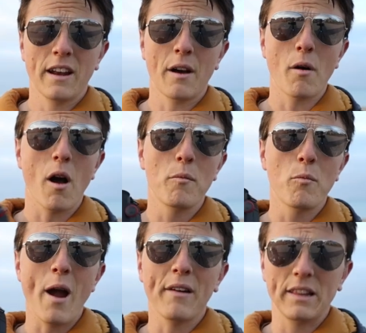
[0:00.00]
Now,
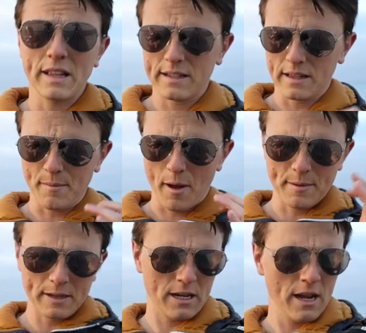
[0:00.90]
I'm wearing this at the
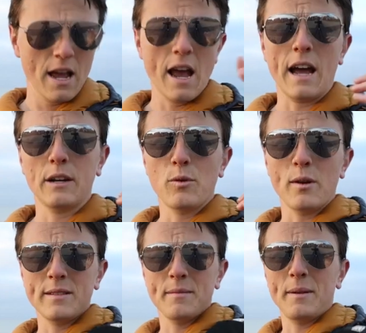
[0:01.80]
moment, and
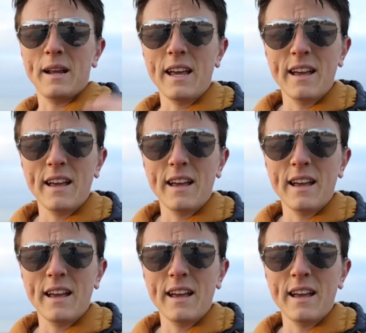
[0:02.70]
quite simply,